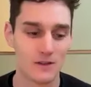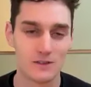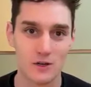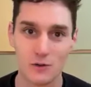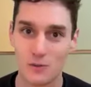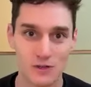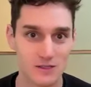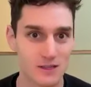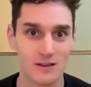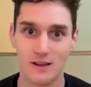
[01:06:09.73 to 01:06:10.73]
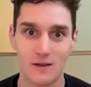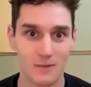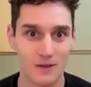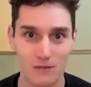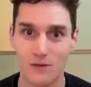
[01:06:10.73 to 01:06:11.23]
generally push that
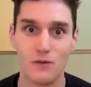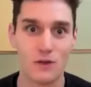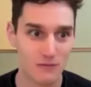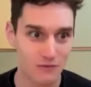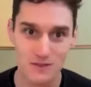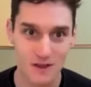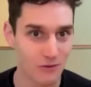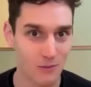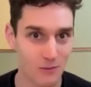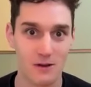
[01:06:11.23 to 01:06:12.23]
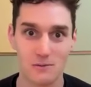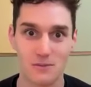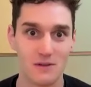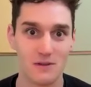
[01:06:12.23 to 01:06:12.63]
if you come from a software background,